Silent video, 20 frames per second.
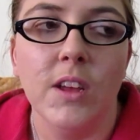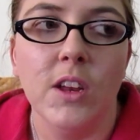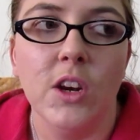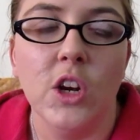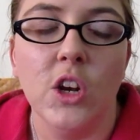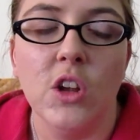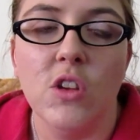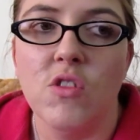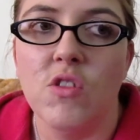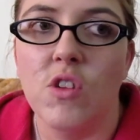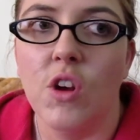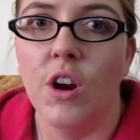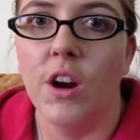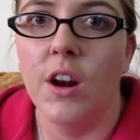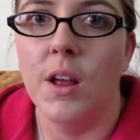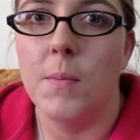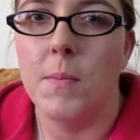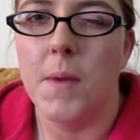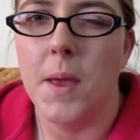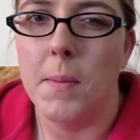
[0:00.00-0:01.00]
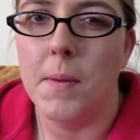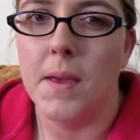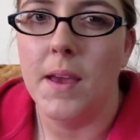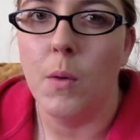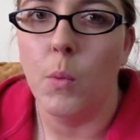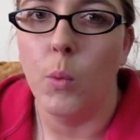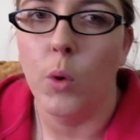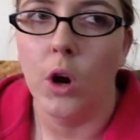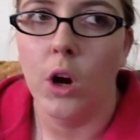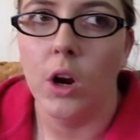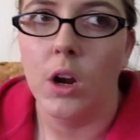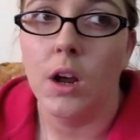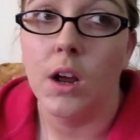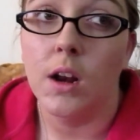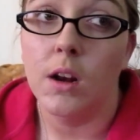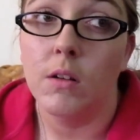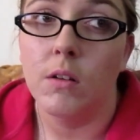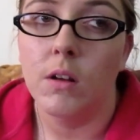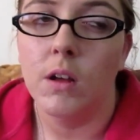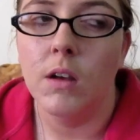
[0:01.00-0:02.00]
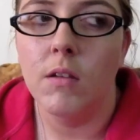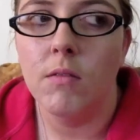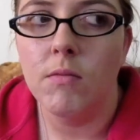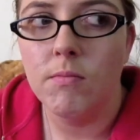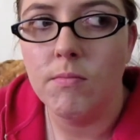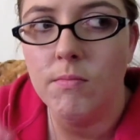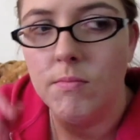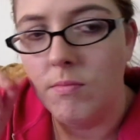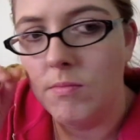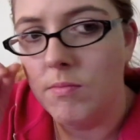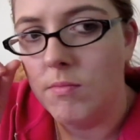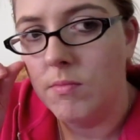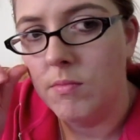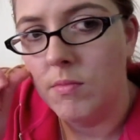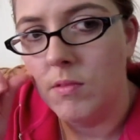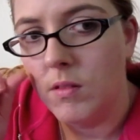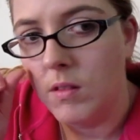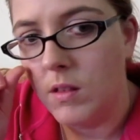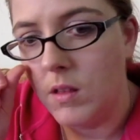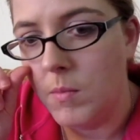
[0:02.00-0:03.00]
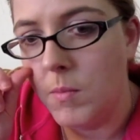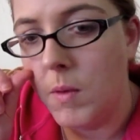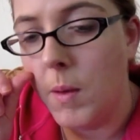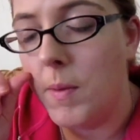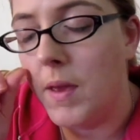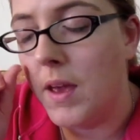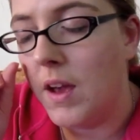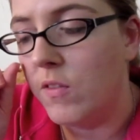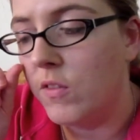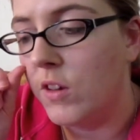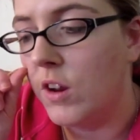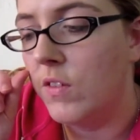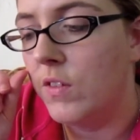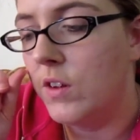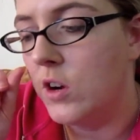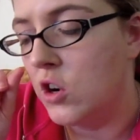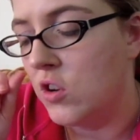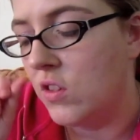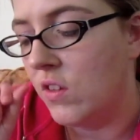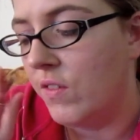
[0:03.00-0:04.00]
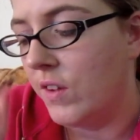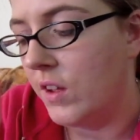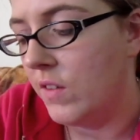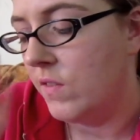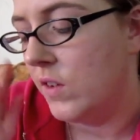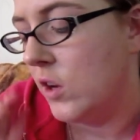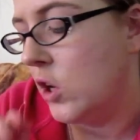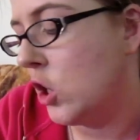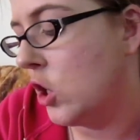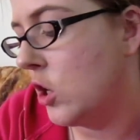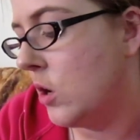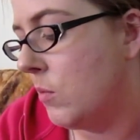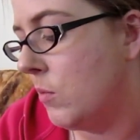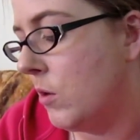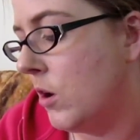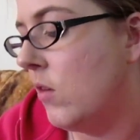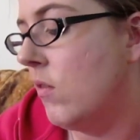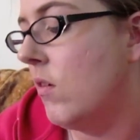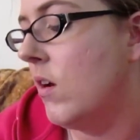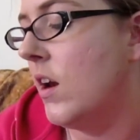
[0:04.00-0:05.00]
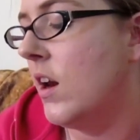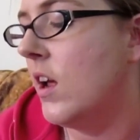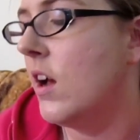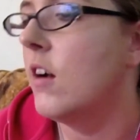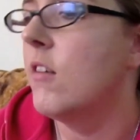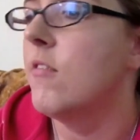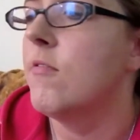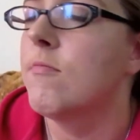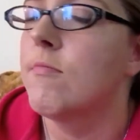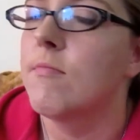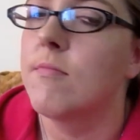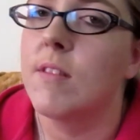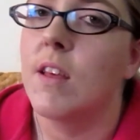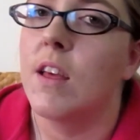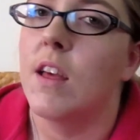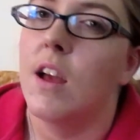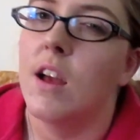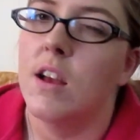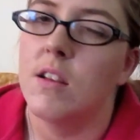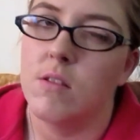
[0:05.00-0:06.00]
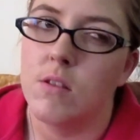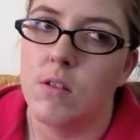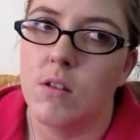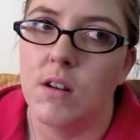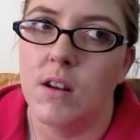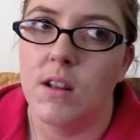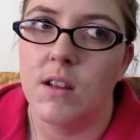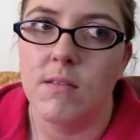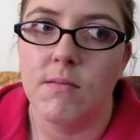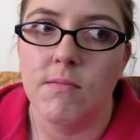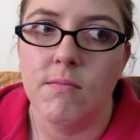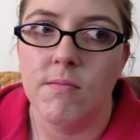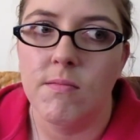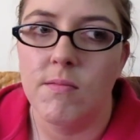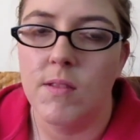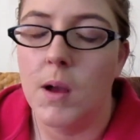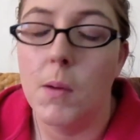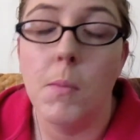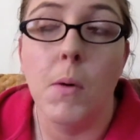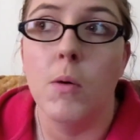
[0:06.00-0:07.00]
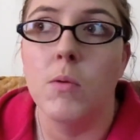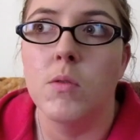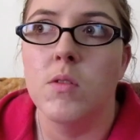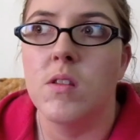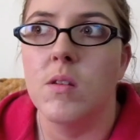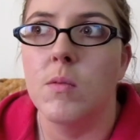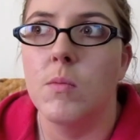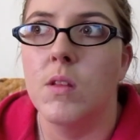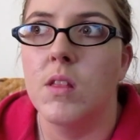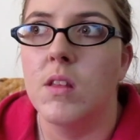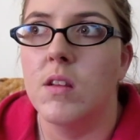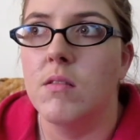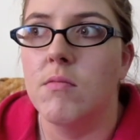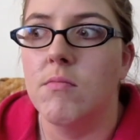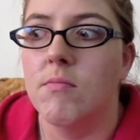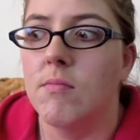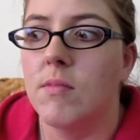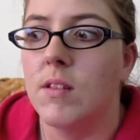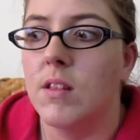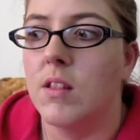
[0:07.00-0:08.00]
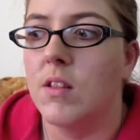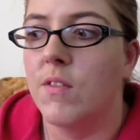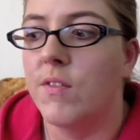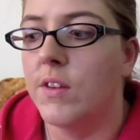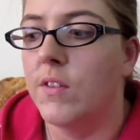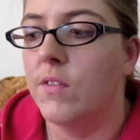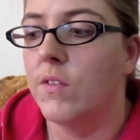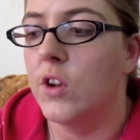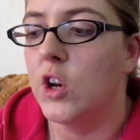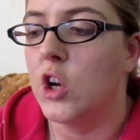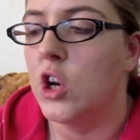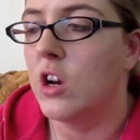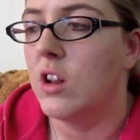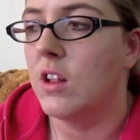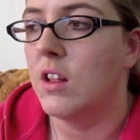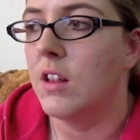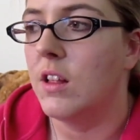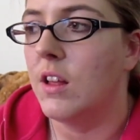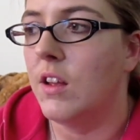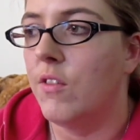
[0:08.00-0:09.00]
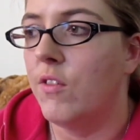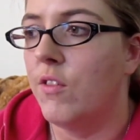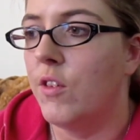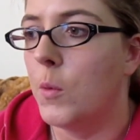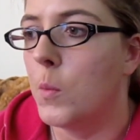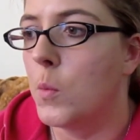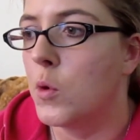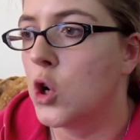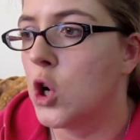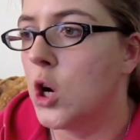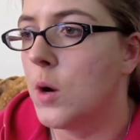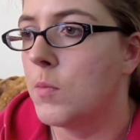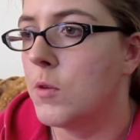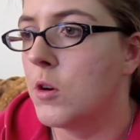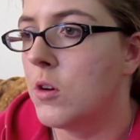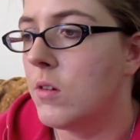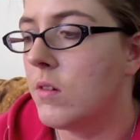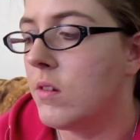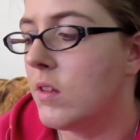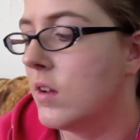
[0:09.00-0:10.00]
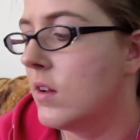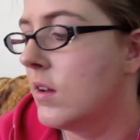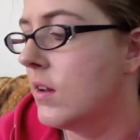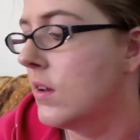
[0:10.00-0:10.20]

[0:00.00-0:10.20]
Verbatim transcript: Actually, start it maybe at work. I don't know. Maybe after I finish the fan fiction I'm reading right now, I'll start it. I'm almost done with it. The fan fiction will go like a few more chapters.